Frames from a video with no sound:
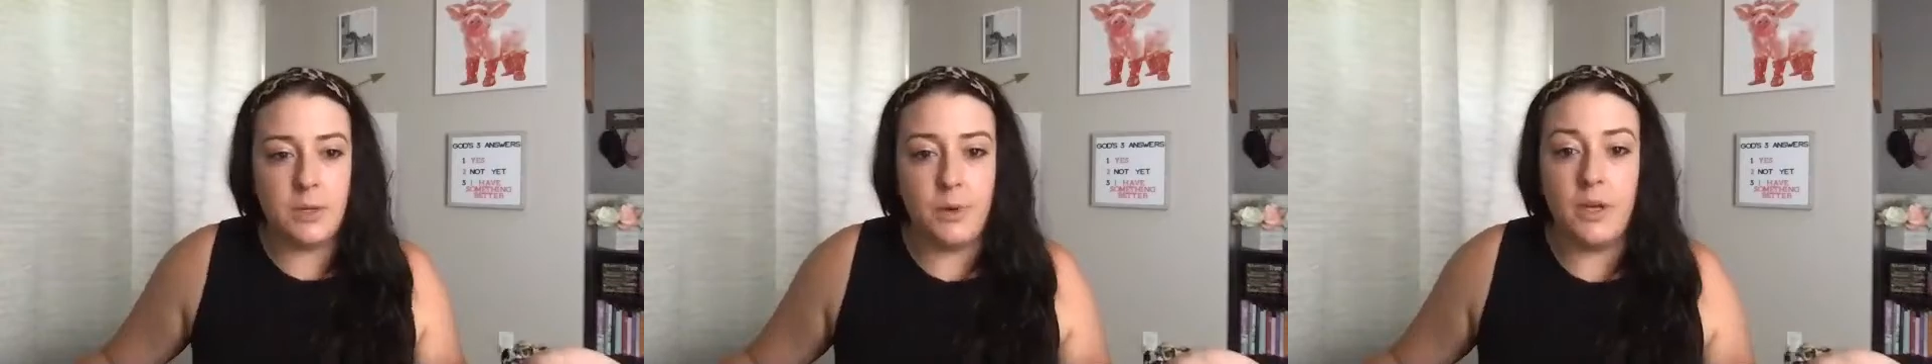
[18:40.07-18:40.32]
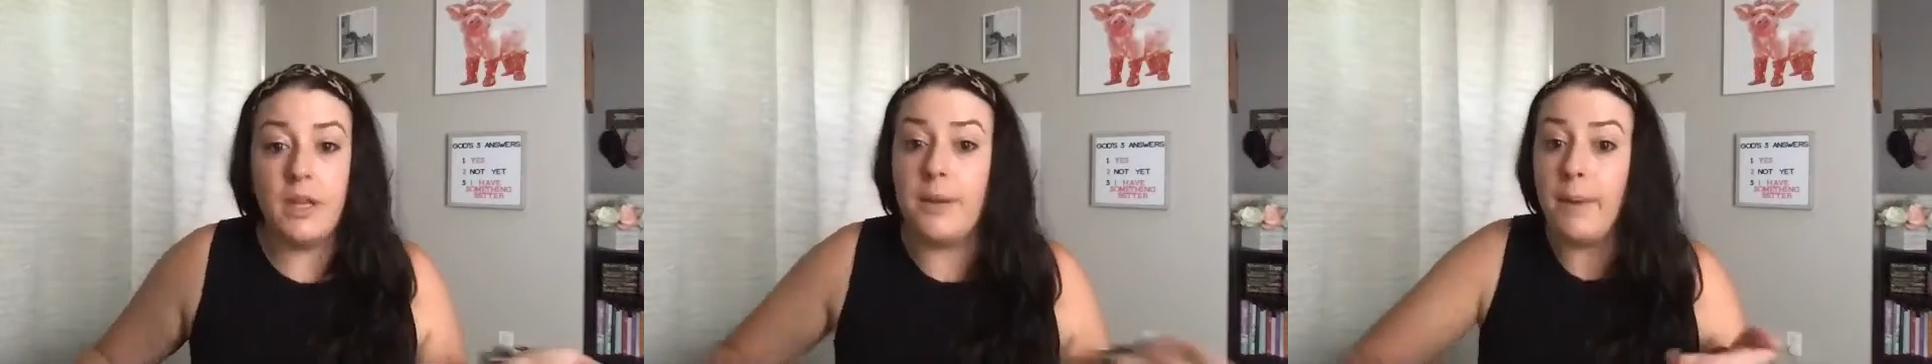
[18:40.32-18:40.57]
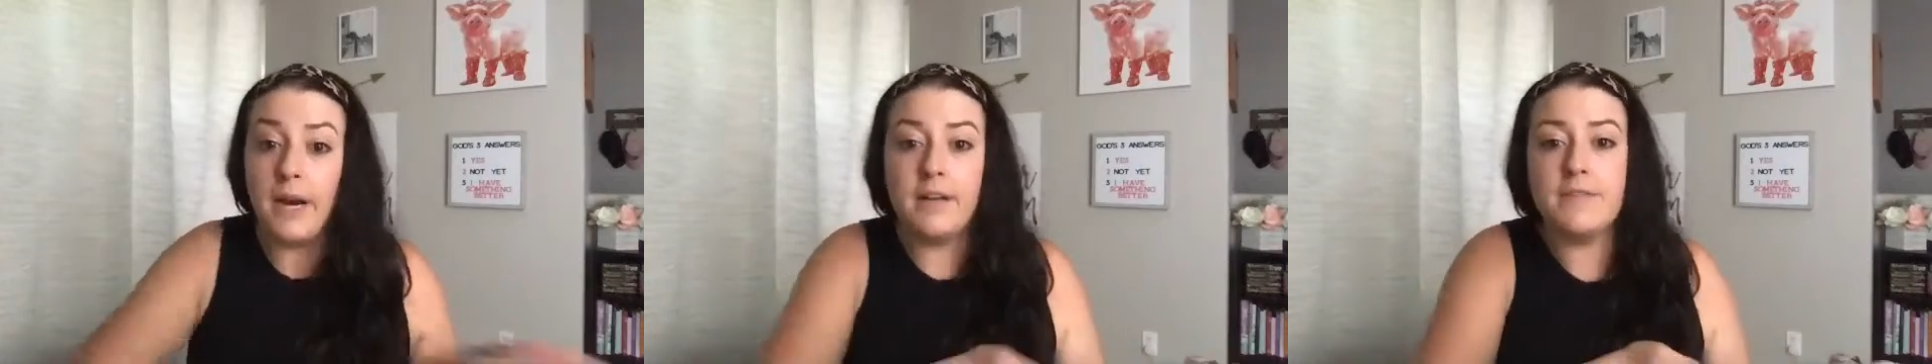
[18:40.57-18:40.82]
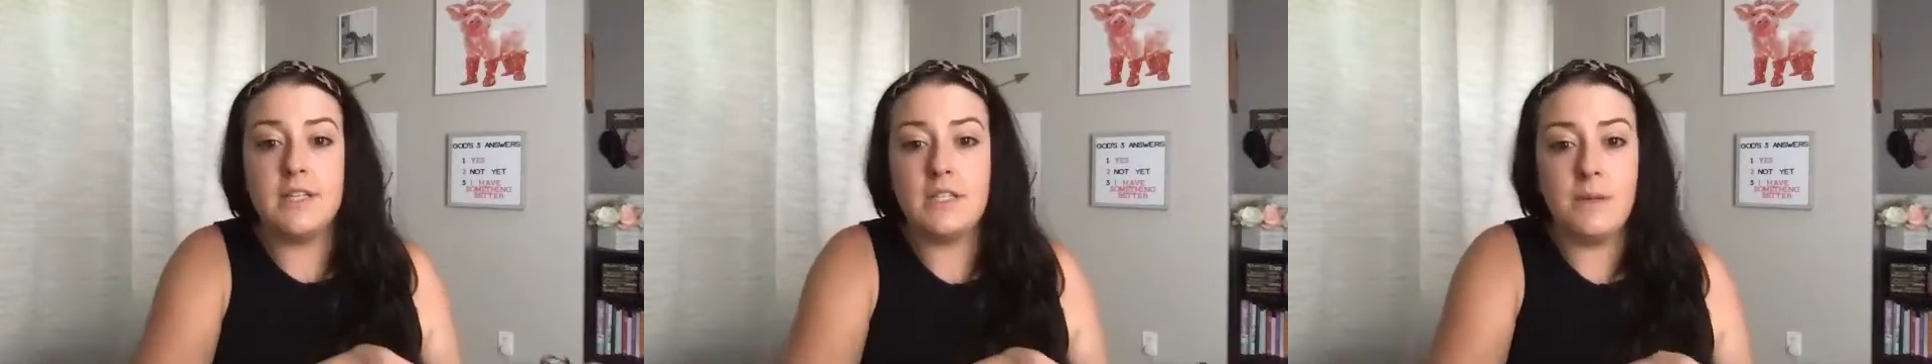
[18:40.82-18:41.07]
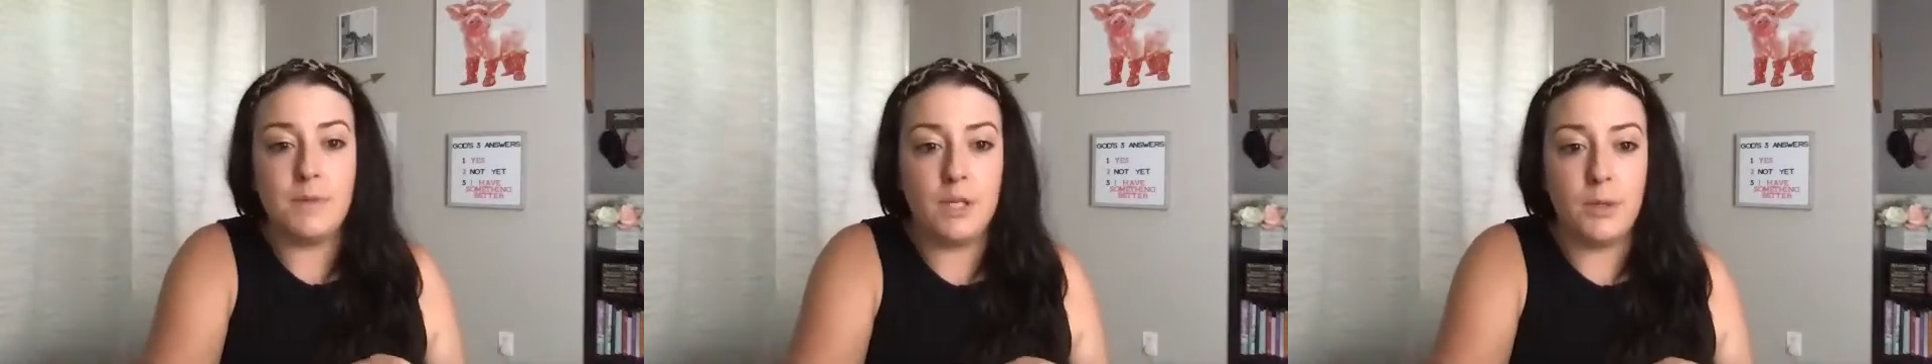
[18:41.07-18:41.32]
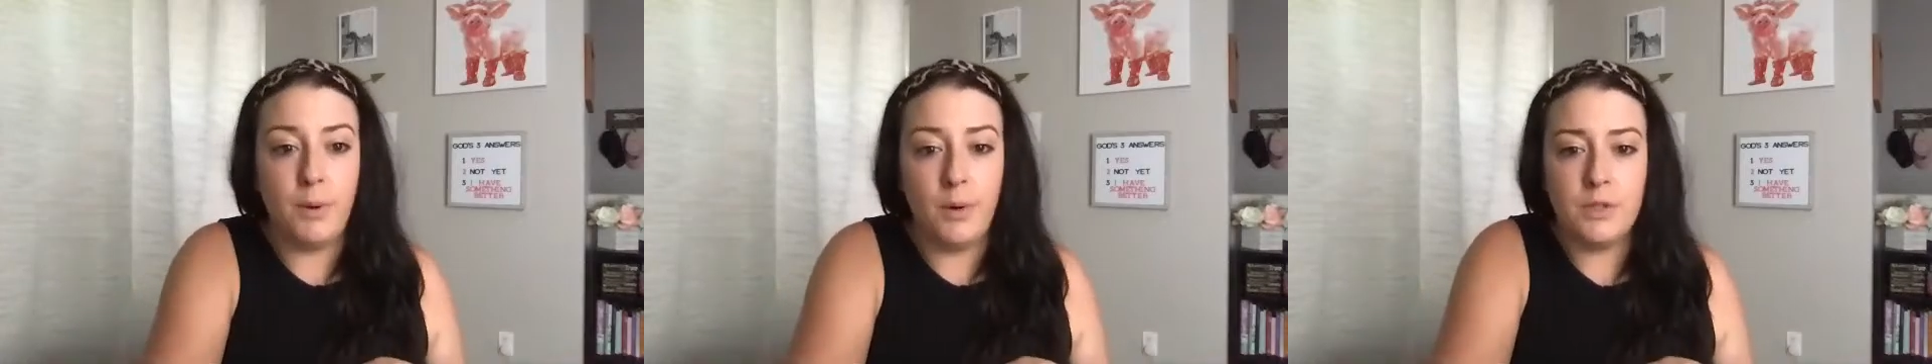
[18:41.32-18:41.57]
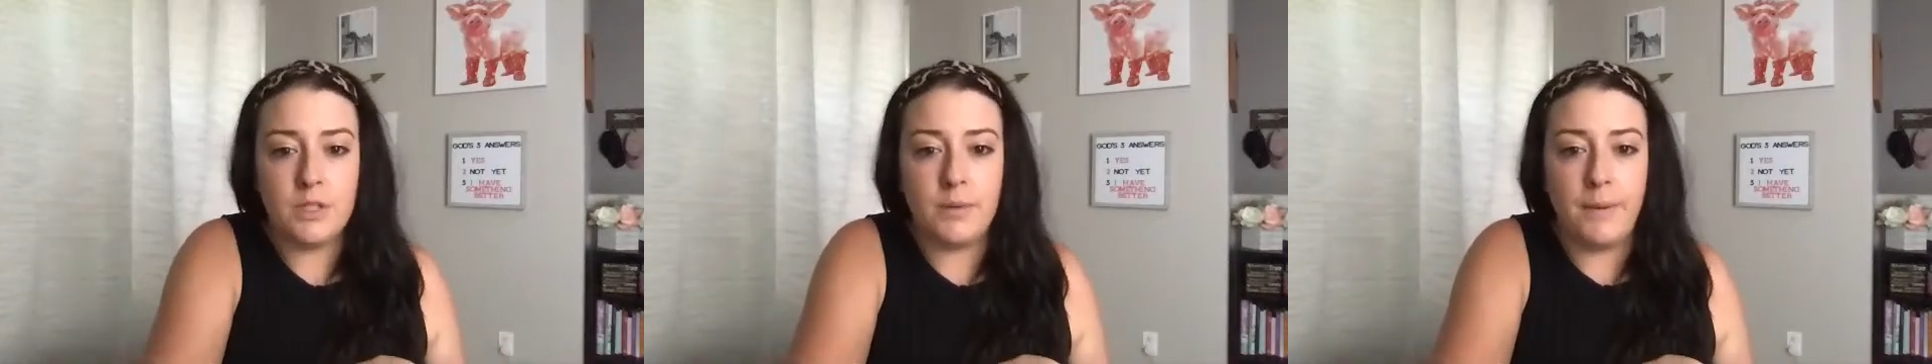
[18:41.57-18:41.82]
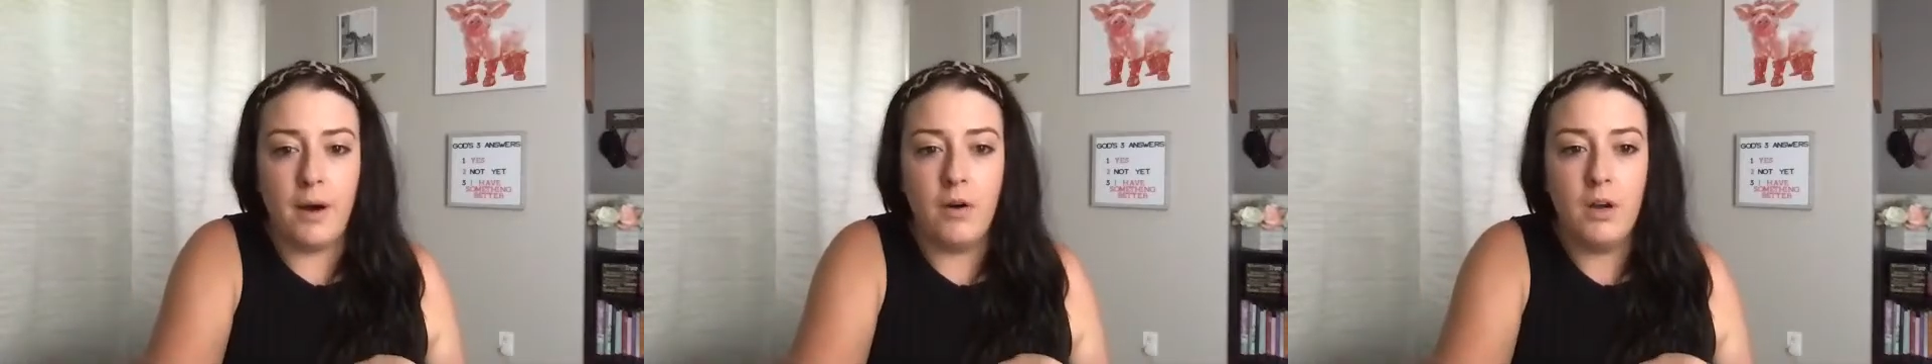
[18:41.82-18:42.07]
they might have seen something you posted
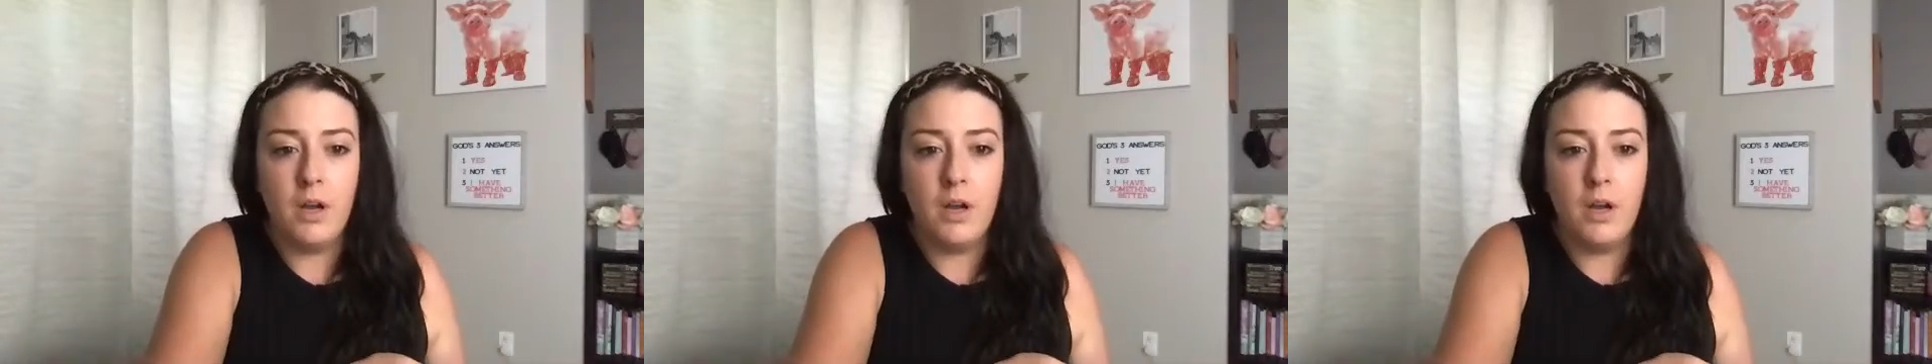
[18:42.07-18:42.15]
about,